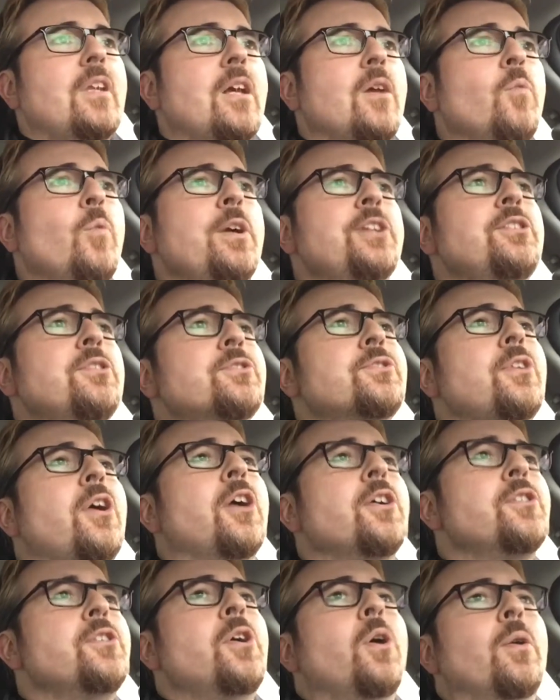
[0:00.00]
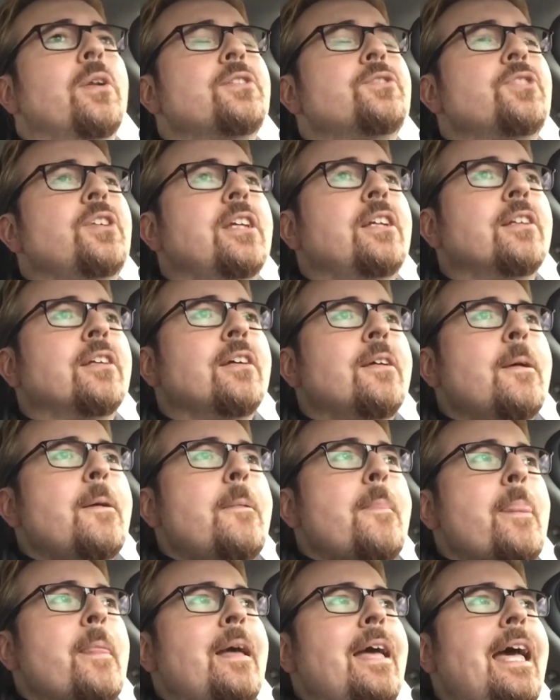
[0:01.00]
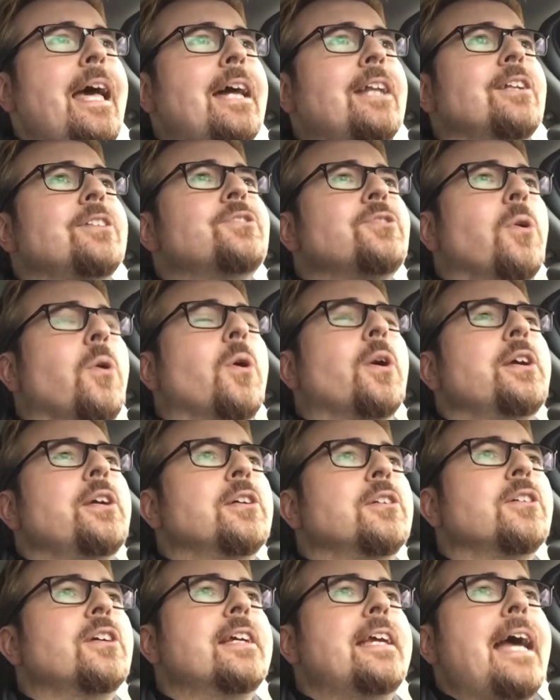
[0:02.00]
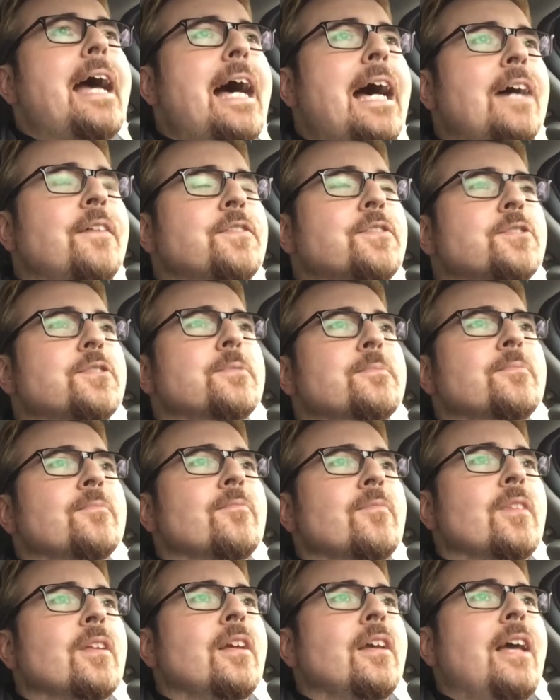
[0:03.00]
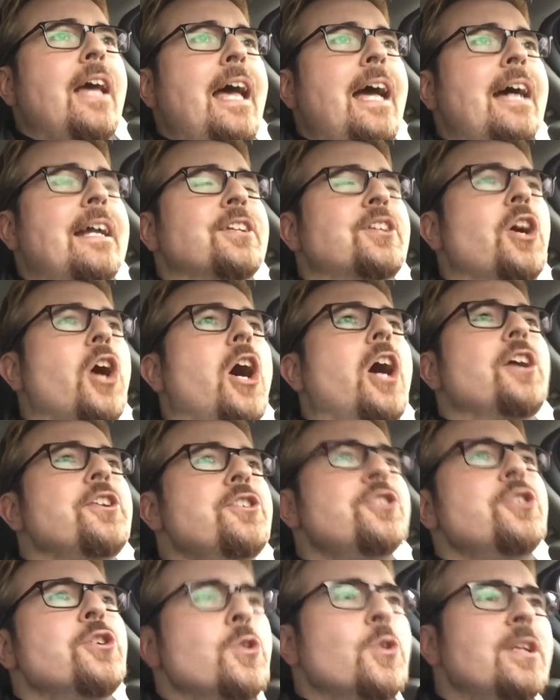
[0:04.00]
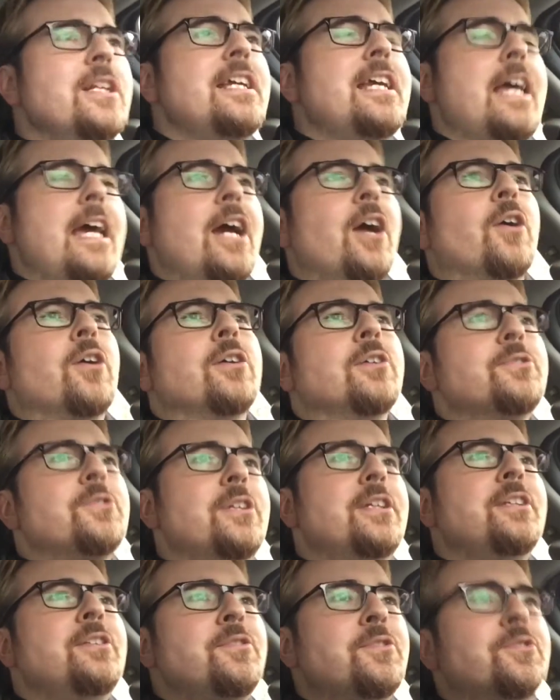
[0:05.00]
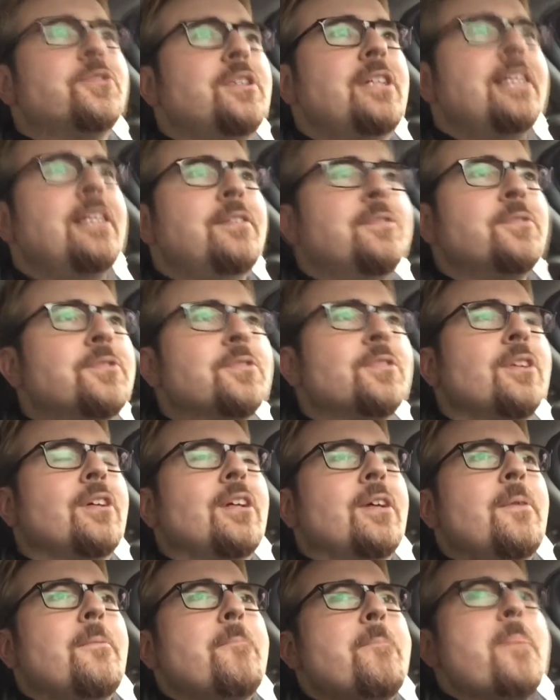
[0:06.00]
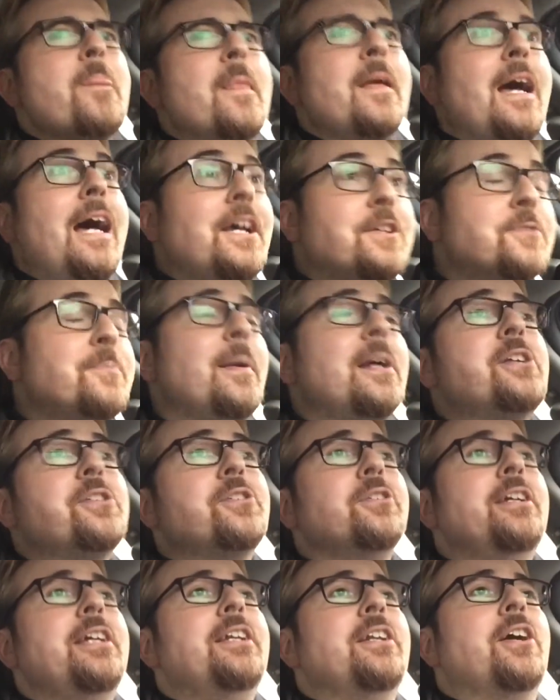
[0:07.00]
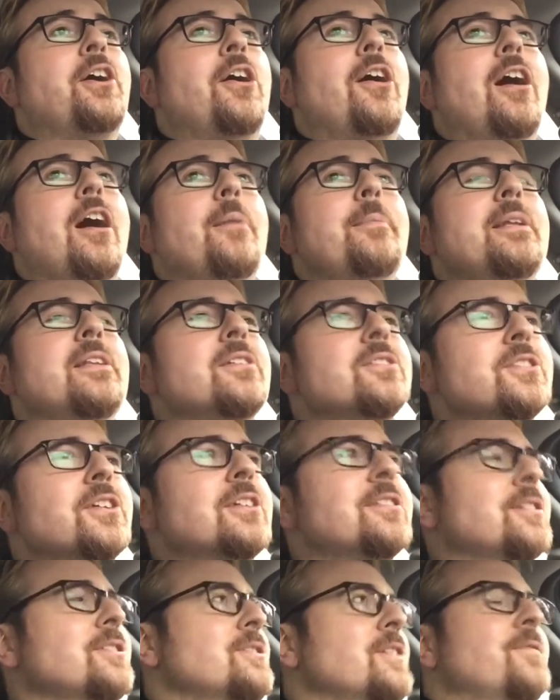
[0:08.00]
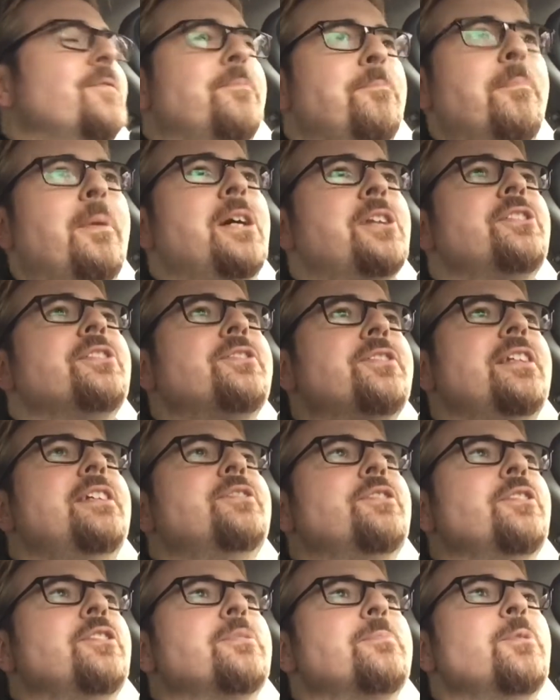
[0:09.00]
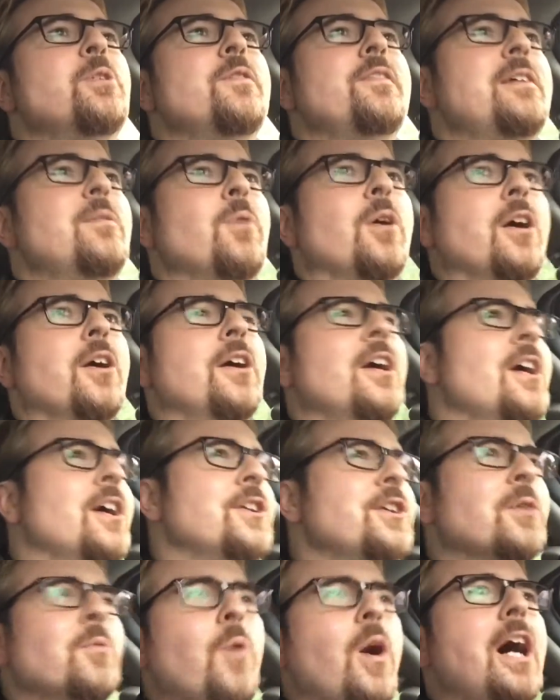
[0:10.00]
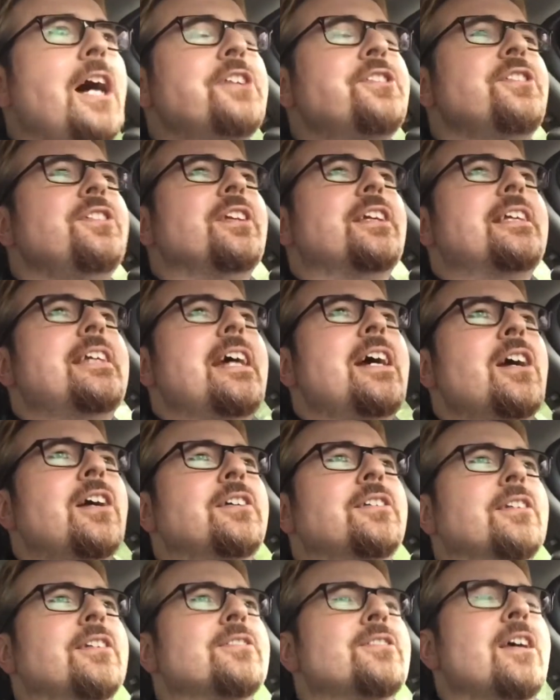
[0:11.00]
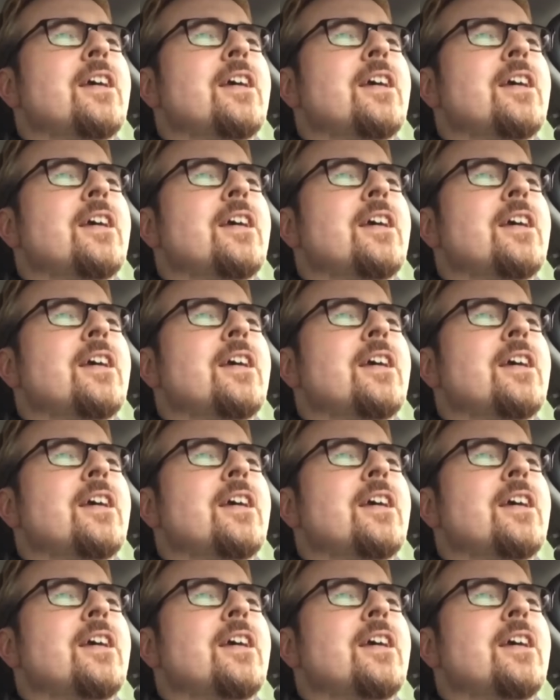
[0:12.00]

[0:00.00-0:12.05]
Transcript: when you start noticing editorial gaffes and continuity errors in scenes, especially in a comedy. There's a bunch of scenes in this movie where you're watching the characters